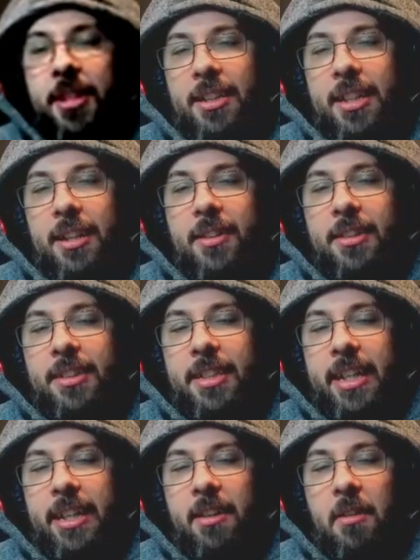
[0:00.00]
here and
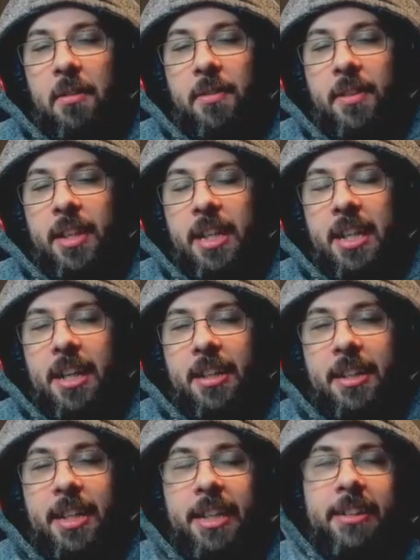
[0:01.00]
take it off the
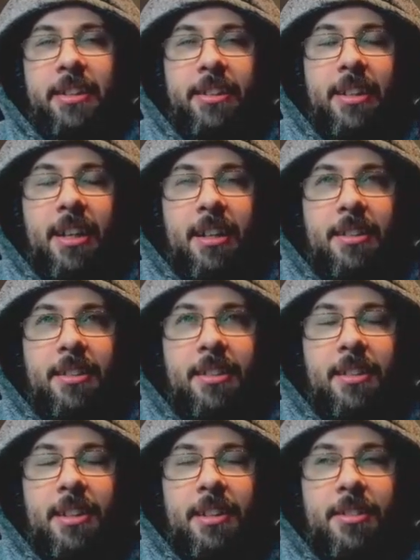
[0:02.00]
internet.
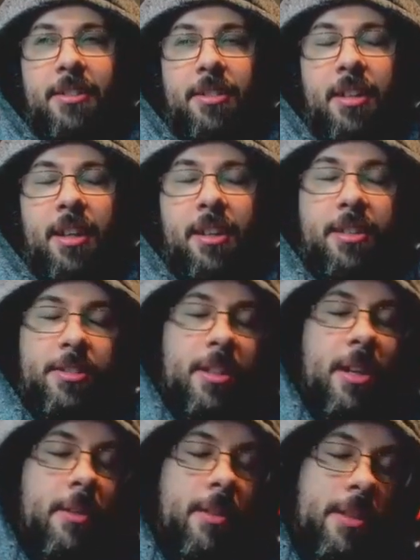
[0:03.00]
Is because I
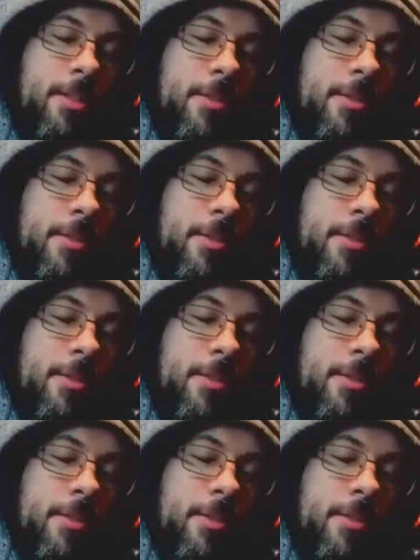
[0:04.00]
know there's